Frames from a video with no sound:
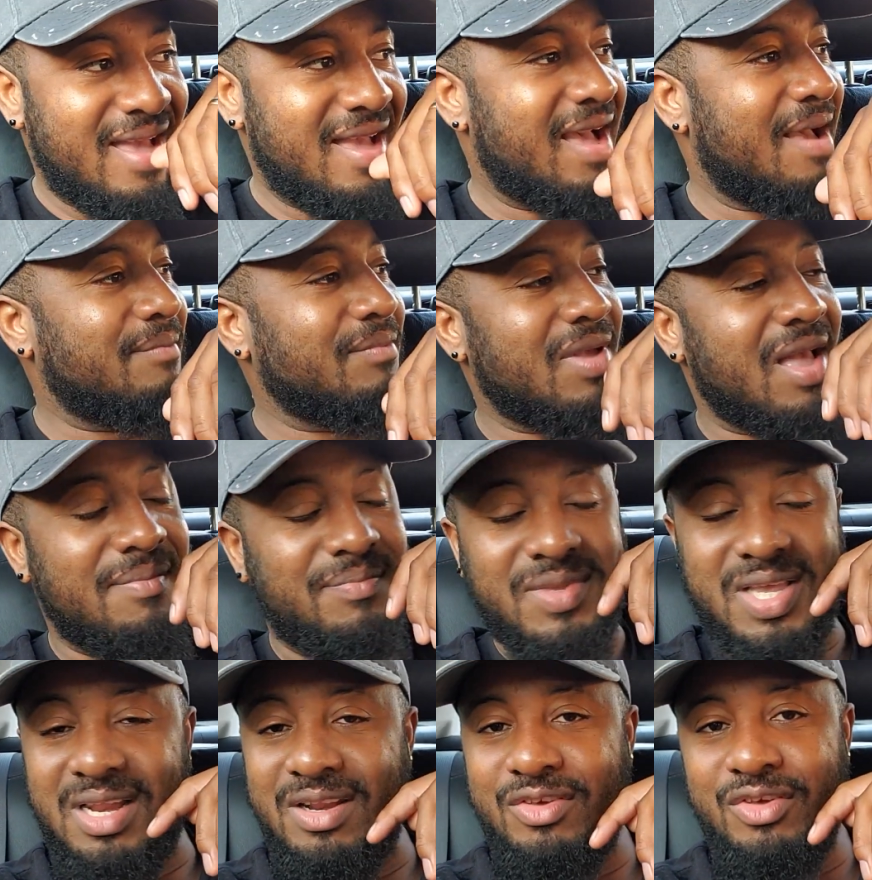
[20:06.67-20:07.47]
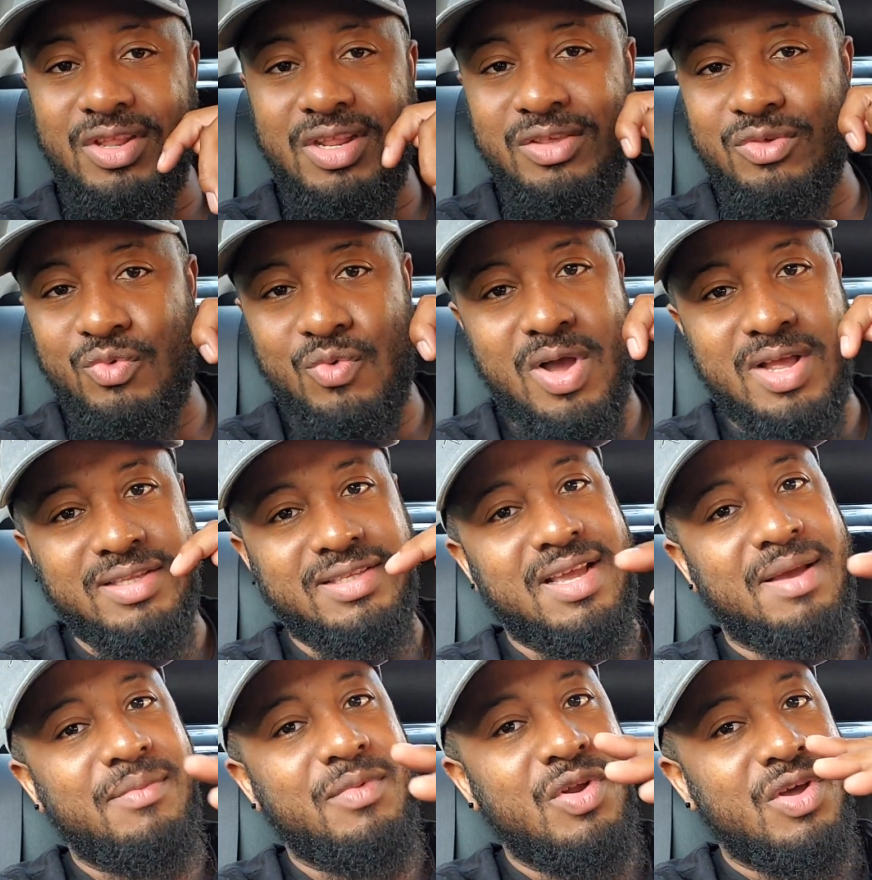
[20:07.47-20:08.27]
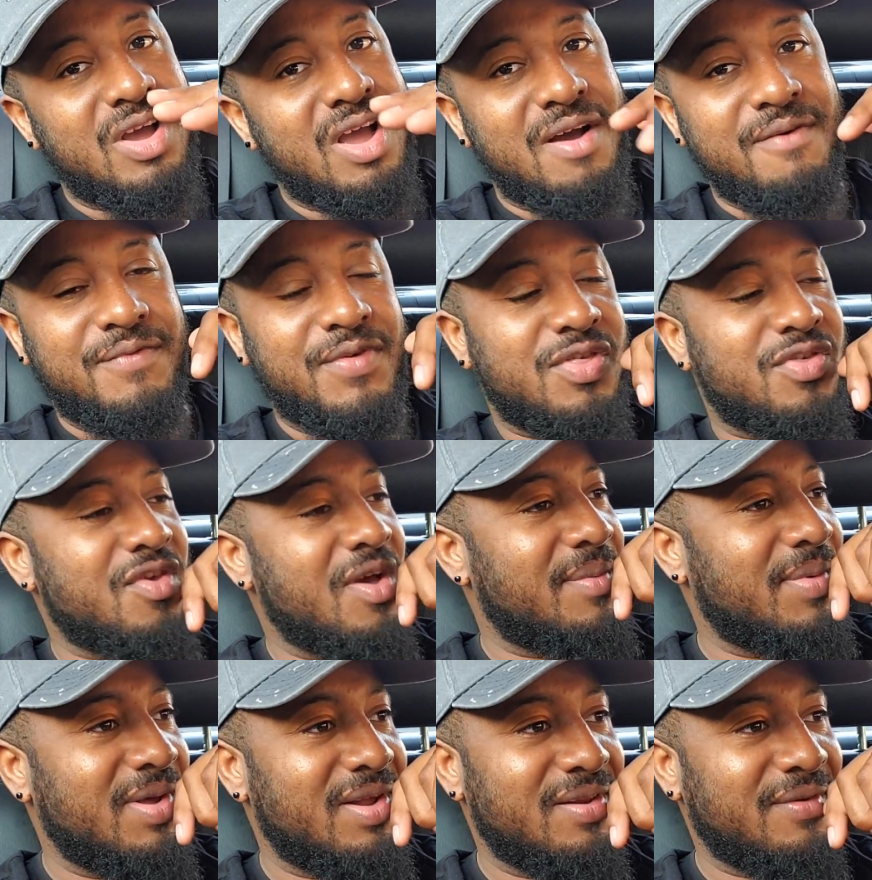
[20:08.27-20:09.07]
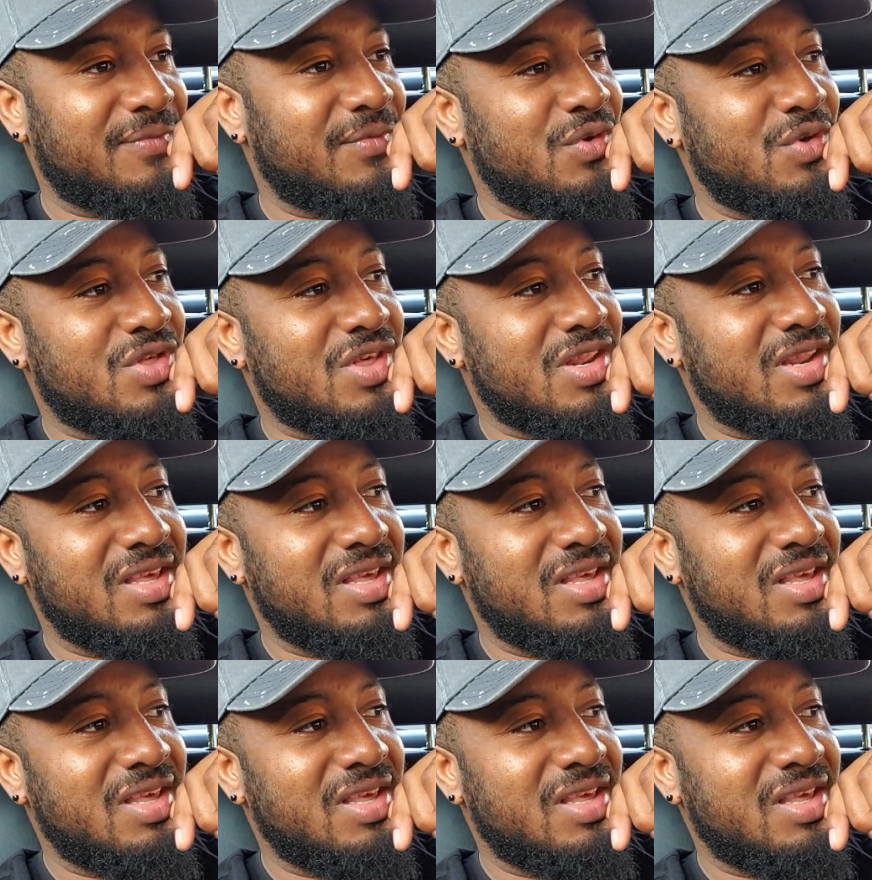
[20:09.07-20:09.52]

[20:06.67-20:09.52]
I'm telling you this one time. Look out for trouble in the future.